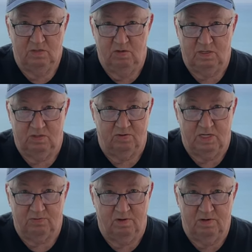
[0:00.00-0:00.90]
you can
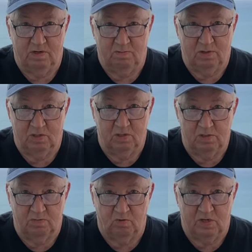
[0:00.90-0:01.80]
transfer your number to
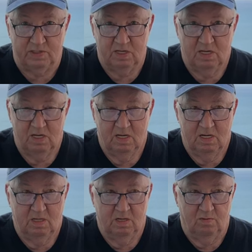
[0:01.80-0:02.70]
Google Voice.
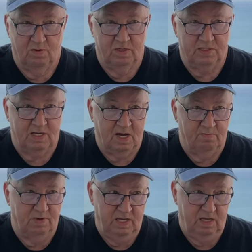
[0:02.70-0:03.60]
There was, I
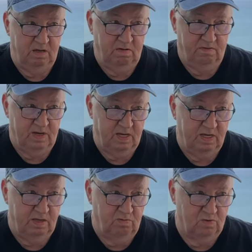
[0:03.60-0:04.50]
believe,
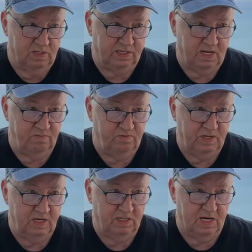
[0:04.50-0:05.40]
a one-time
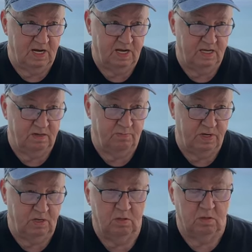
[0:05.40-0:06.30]
fee that I had to
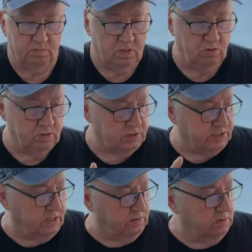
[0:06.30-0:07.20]
pay. Oh, hold on a
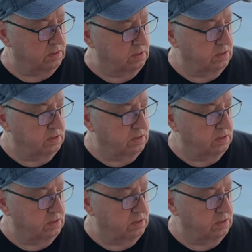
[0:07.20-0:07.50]
second.